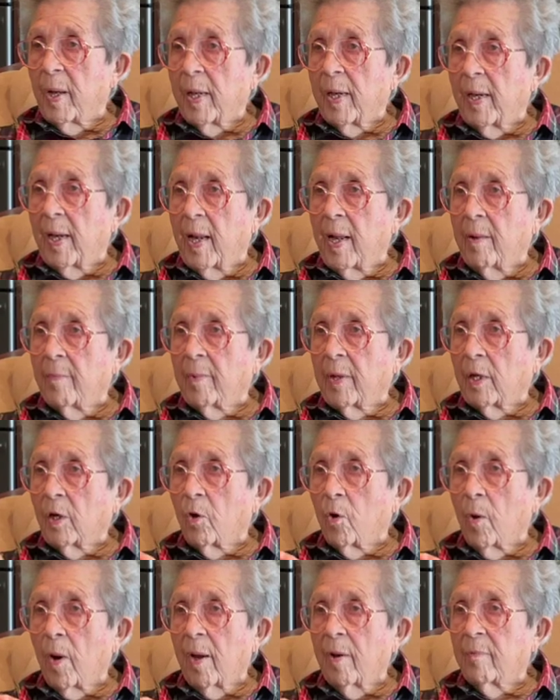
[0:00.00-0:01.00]
name
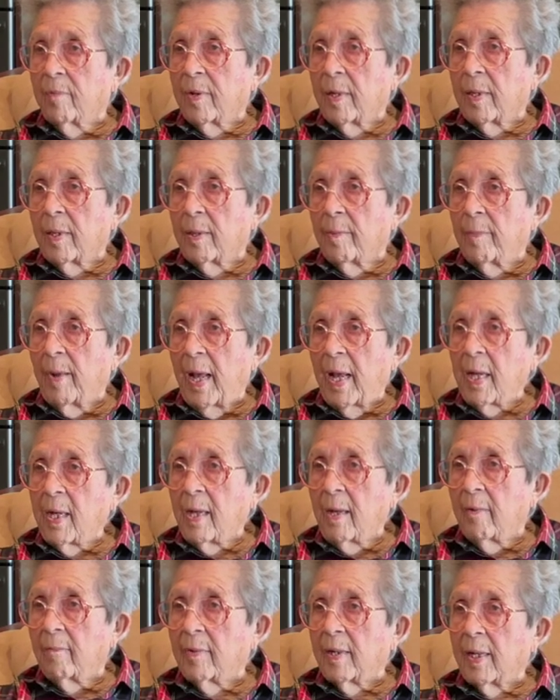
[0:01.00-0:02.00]
engraved in the back
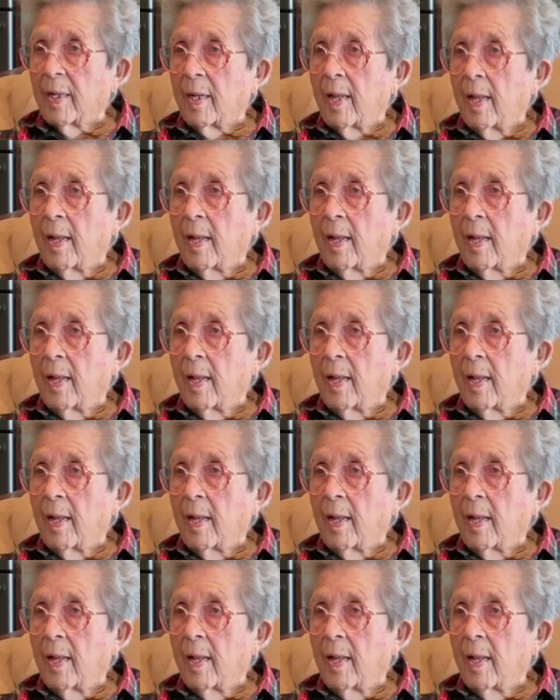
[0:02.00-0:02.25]
of it.